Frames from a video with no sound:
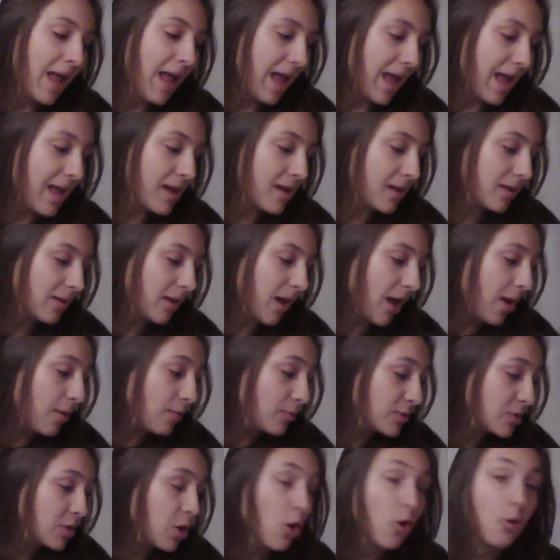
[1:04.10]
And I
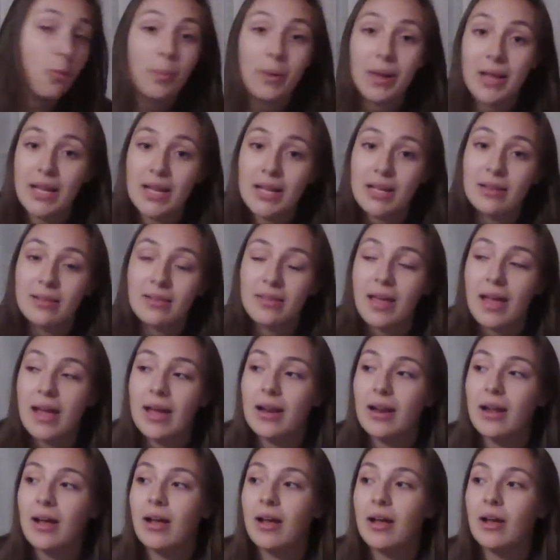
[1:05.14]
was hoping
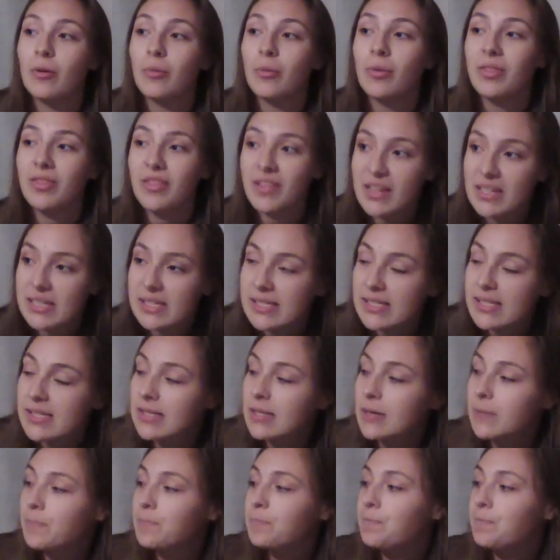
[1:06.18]
that with this,